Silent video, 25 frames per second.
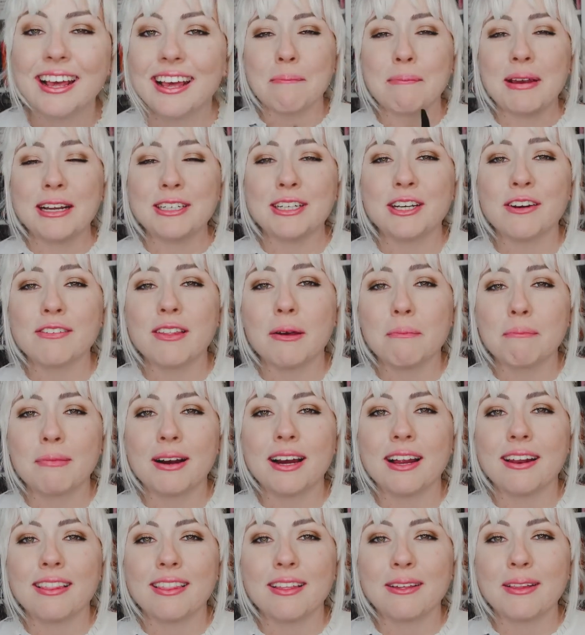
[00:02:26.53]
Mandrake of the
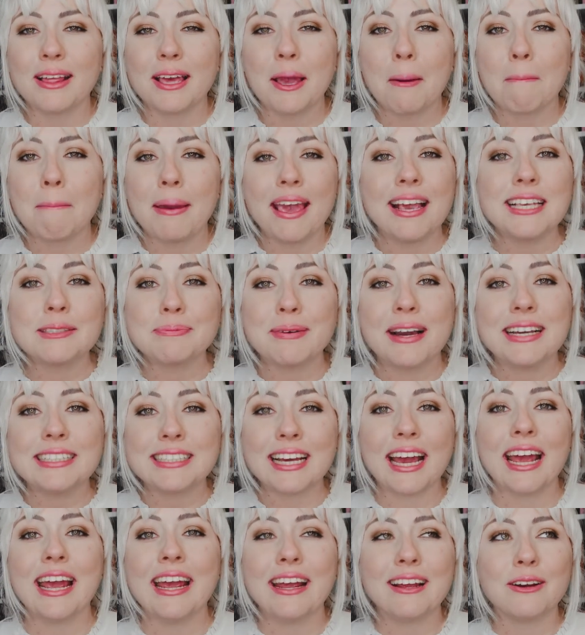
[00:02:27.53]
Month like makes my
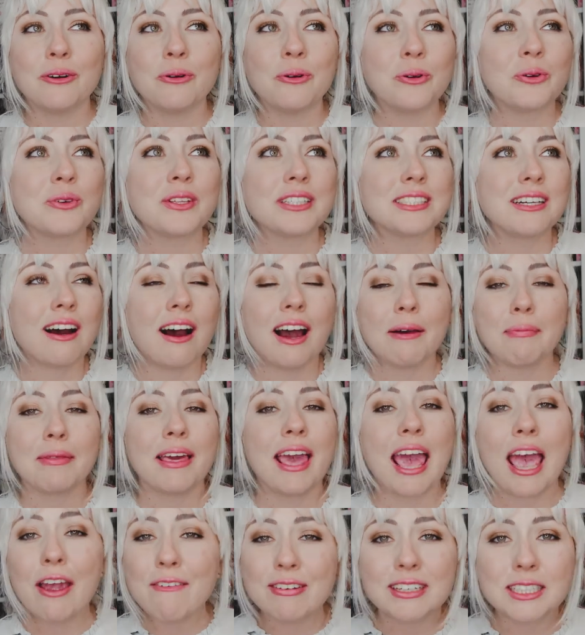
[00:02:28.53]
day all the time.
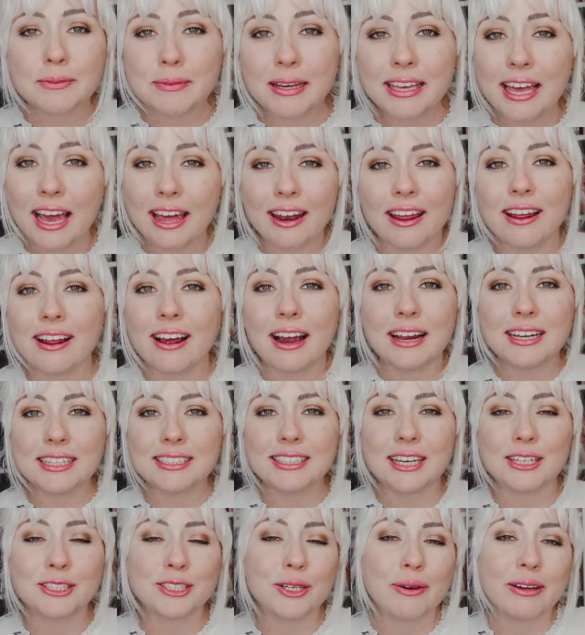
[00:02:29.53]
Like every time I get it, I just
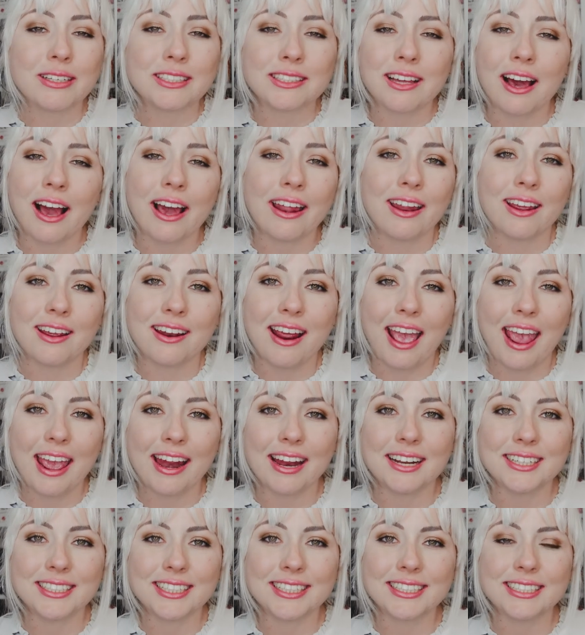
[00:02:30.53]
get so excited, and
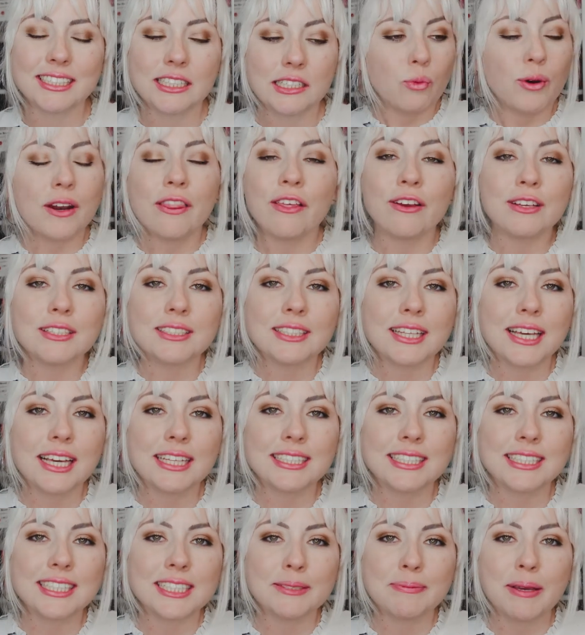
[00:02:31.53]
it's just one of those things
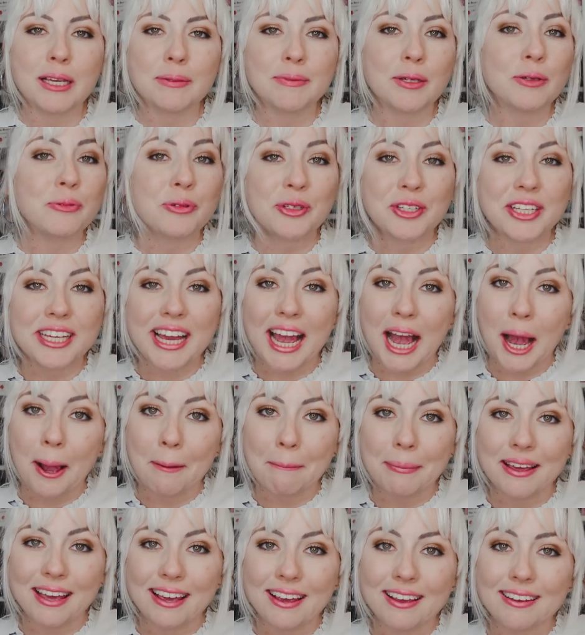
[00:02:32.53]
that just makes me really
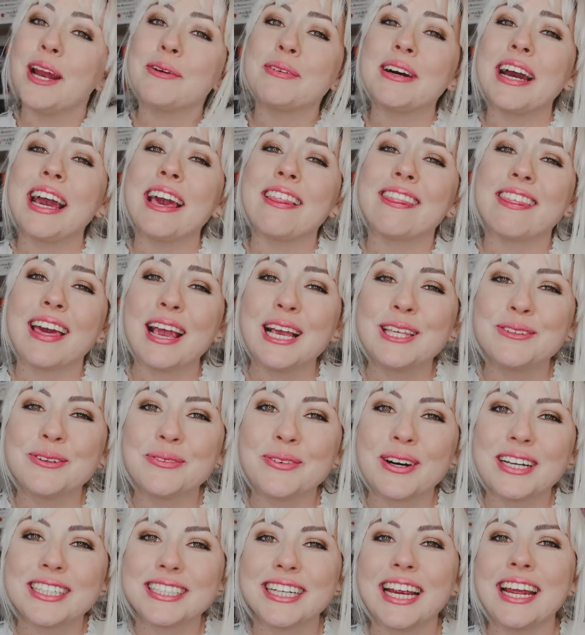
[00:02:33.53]
happy. Anyway, thanks for
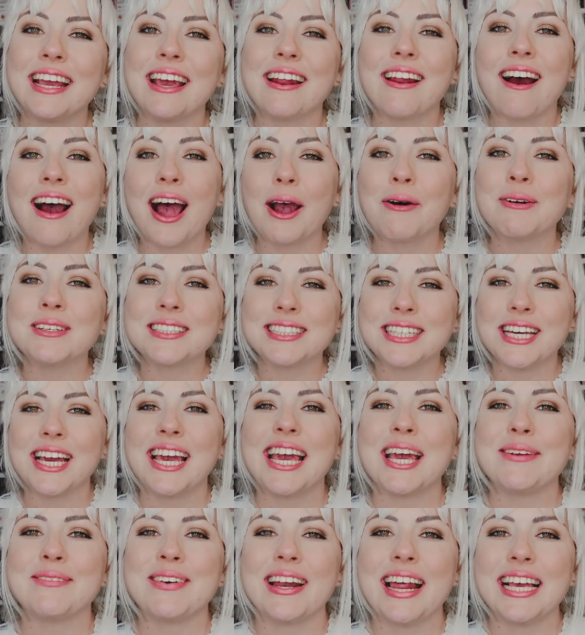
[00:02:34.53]
watching, and I will see
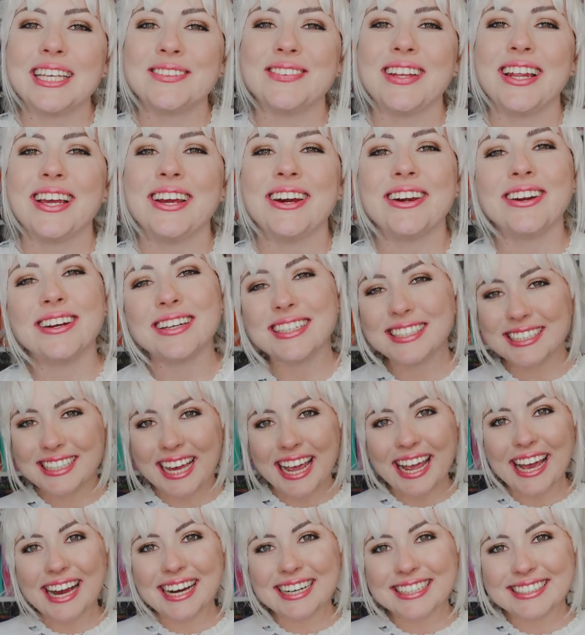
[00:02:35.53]
you in my next video. See
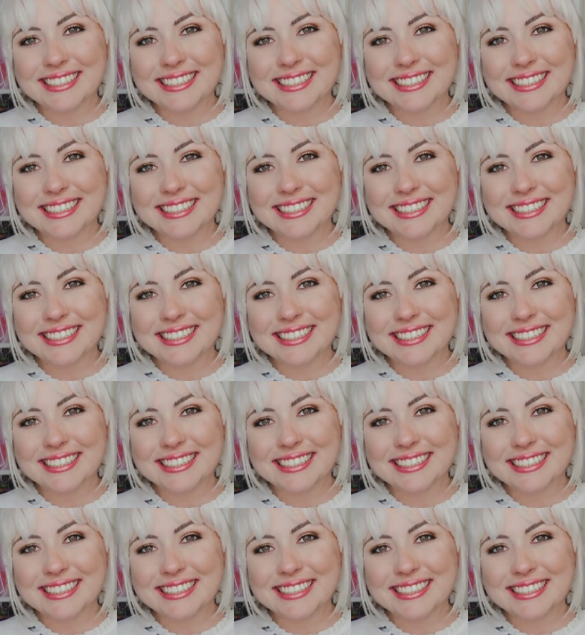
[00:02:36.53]
ya!